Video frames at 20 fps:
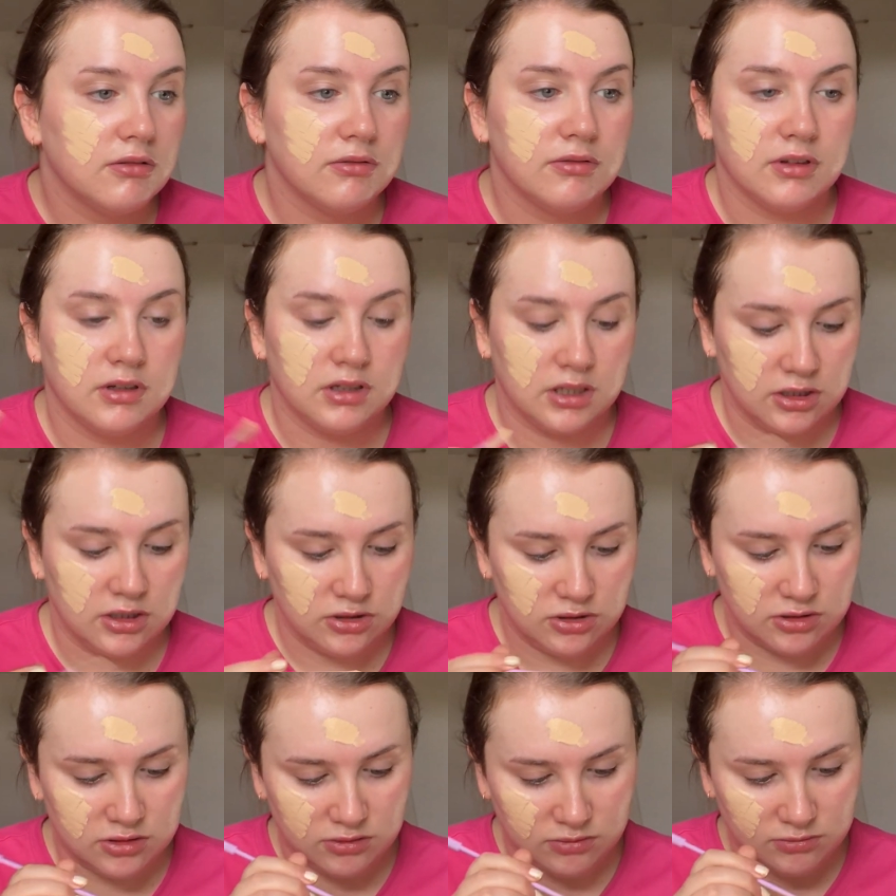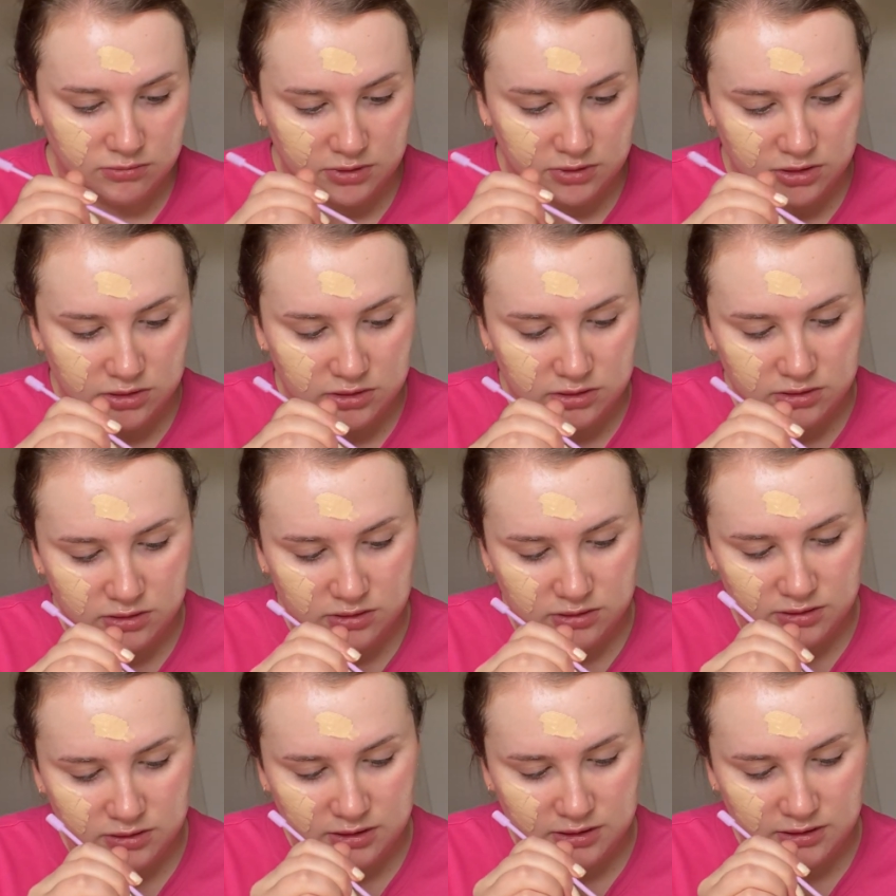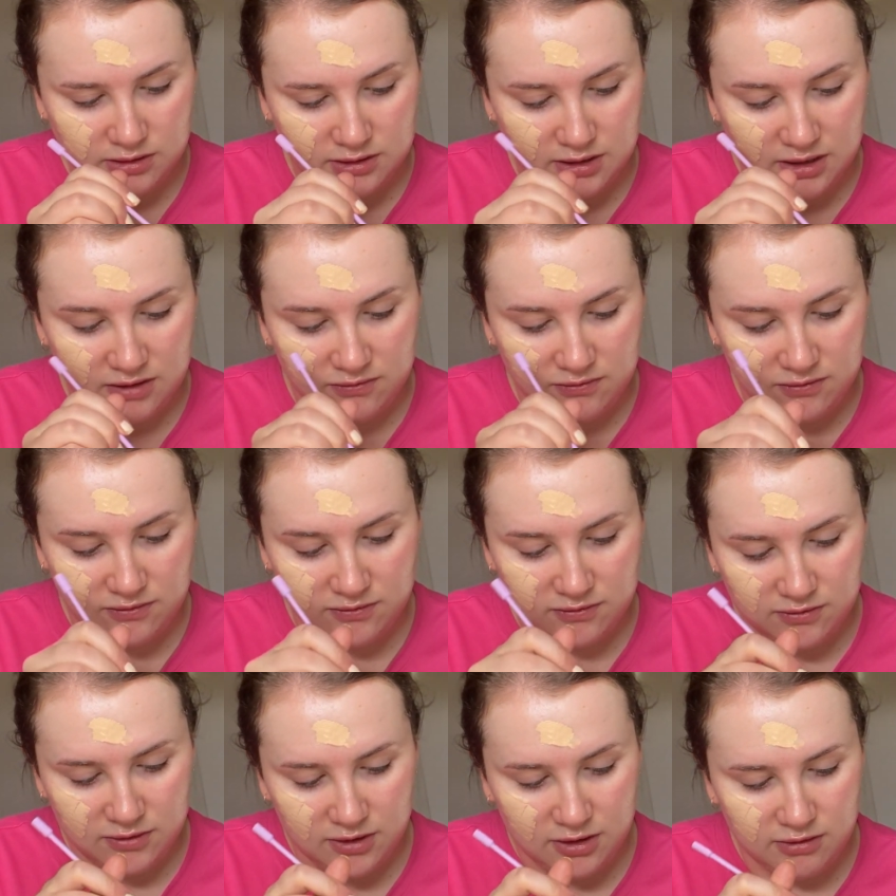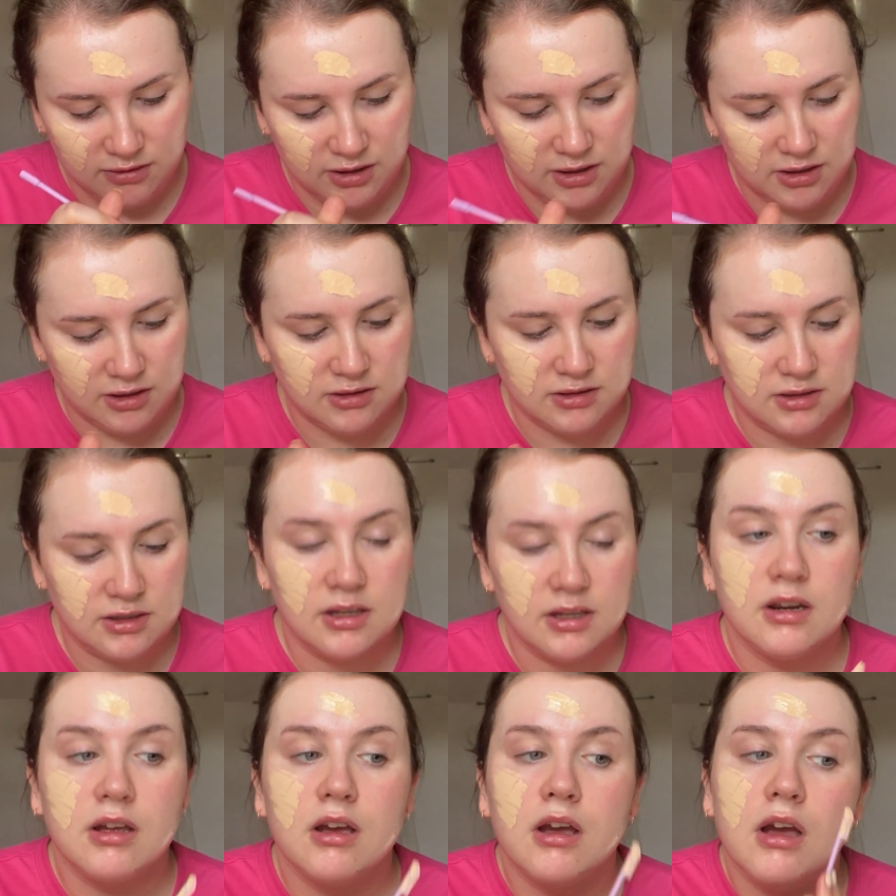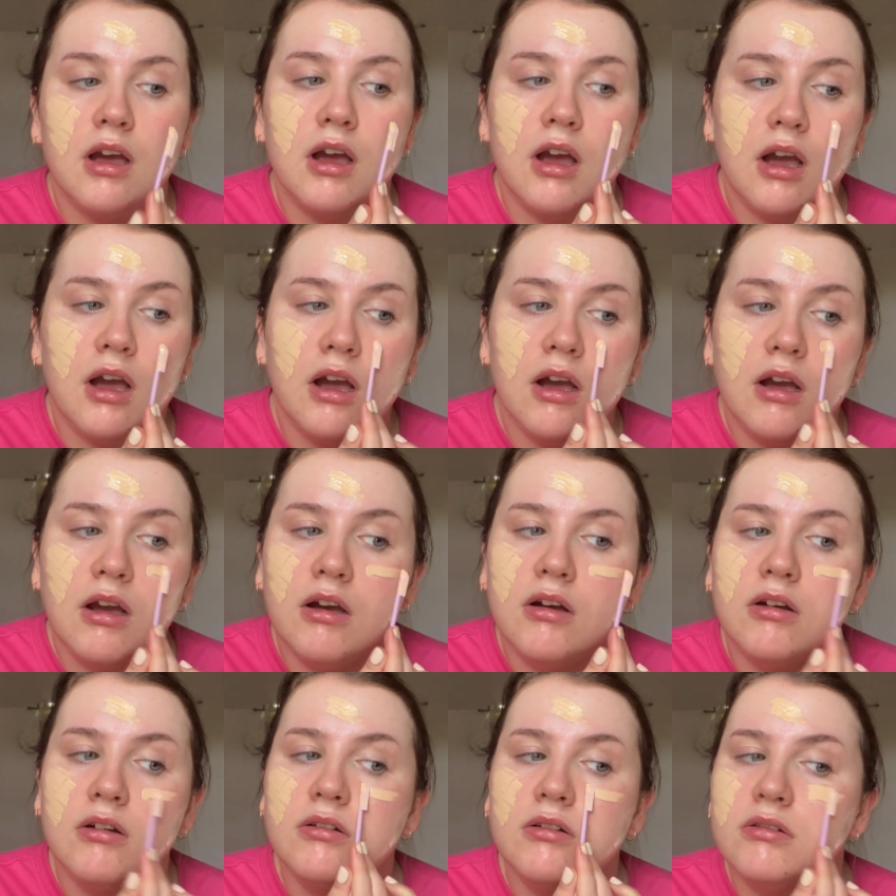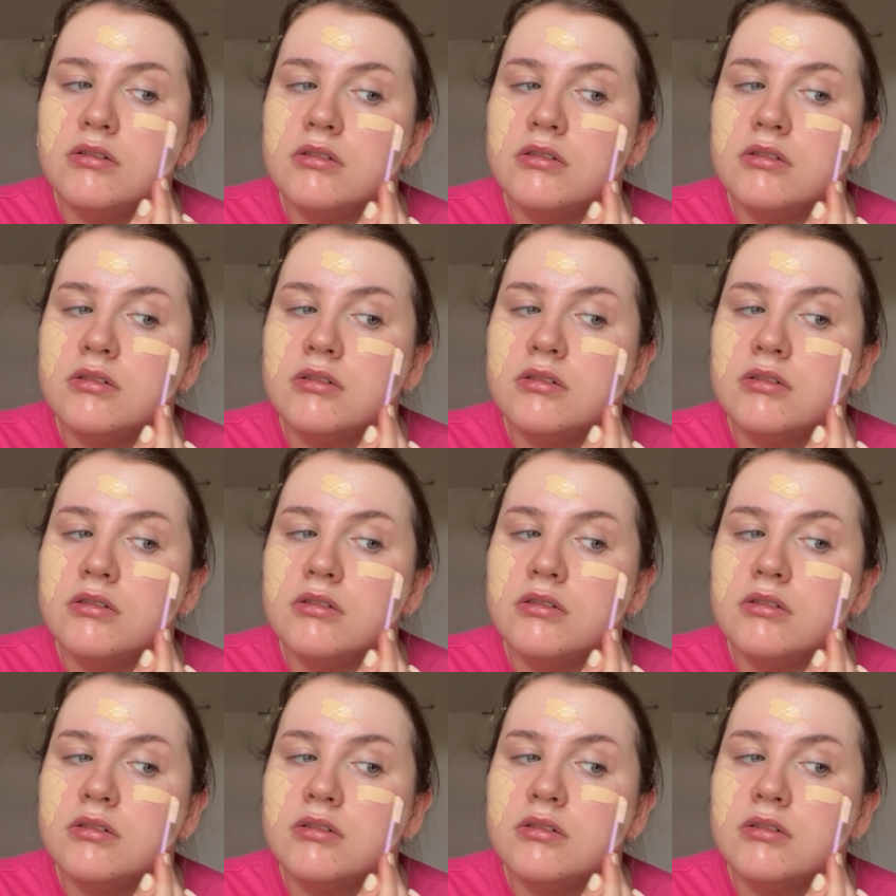foundation, which this is getting very hard to get out.